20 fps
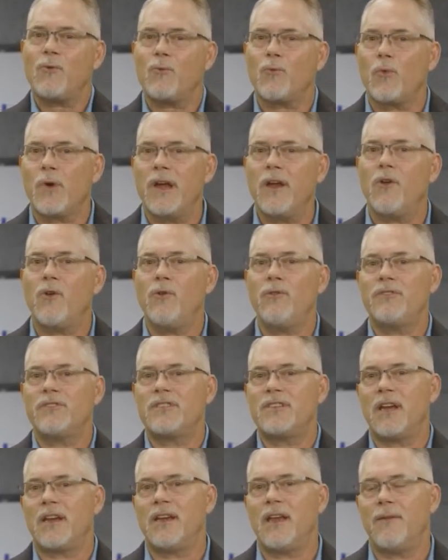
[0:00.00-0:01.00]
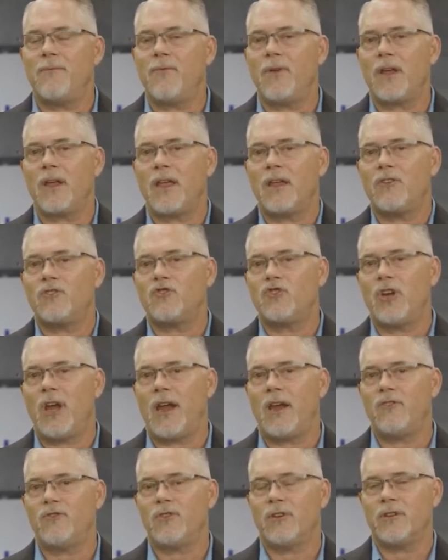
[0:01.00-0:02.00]
real significant
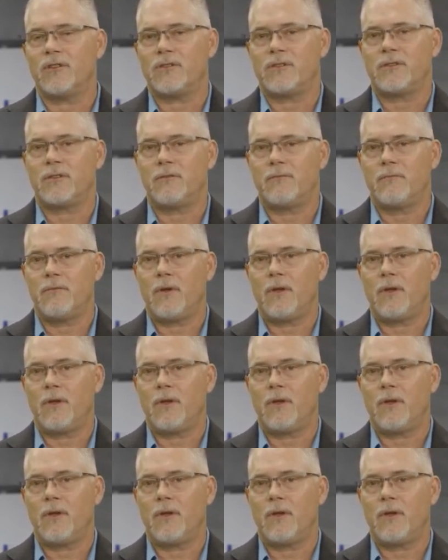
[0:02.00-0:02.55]
changes,